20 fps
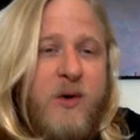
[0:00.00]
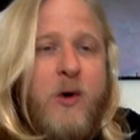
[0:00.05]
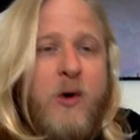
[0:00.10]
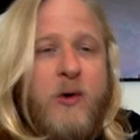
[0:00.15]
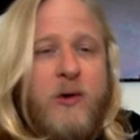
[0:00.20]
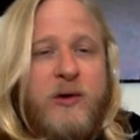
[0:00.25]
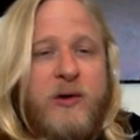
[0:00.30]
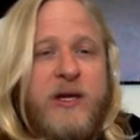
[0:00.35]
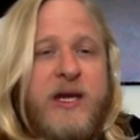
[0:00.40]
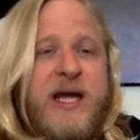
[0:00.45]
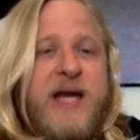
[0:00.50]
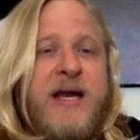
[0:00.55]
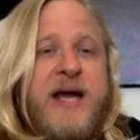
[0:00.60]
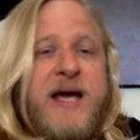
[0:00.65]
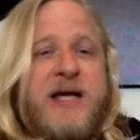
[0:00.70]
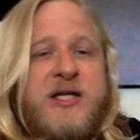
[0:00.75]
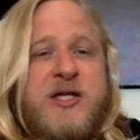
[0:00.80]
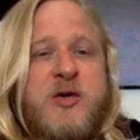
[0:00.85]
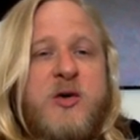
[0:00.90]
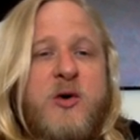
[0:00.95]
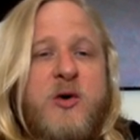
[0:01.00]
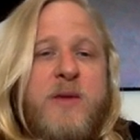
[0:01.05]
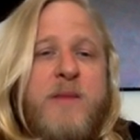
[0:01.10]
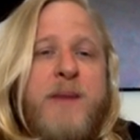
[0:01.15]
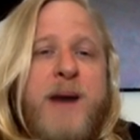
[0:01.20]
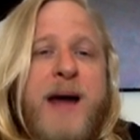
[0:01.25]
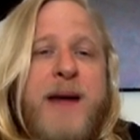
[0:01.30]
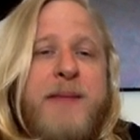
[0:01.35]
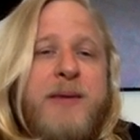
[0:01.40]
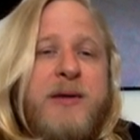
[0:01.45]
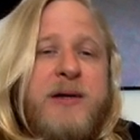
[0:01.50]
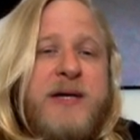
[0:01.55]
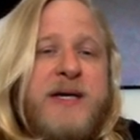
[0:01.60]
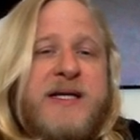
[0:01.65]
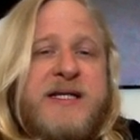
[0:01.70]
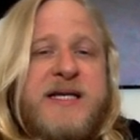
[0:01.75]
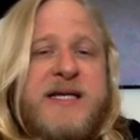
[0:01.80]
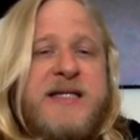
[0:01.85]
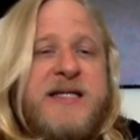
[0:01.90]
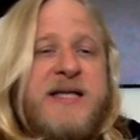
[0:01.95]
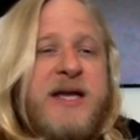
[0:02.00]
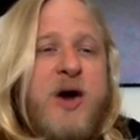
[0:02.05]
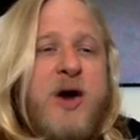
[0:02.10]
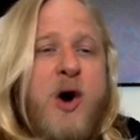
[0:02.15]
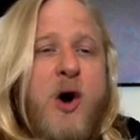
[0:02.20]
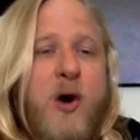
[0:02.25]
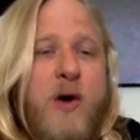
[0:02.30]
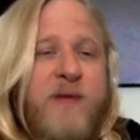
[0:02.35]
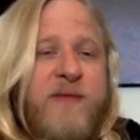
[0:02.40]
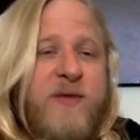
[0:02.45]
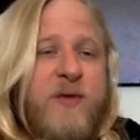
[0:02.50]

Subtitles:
orderly, and escorted by police as they called